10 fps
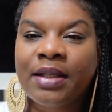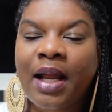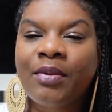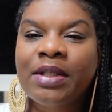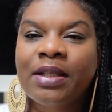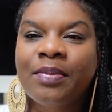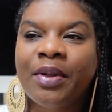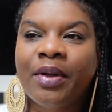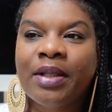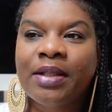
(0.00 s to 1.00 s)
that I was
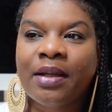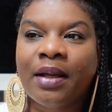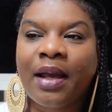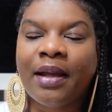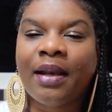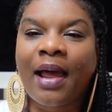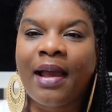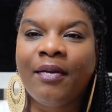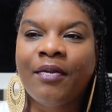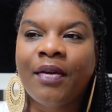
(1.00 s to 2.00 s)
experiencing in
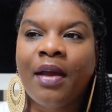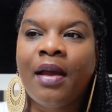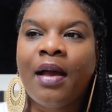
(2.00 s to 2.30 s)
life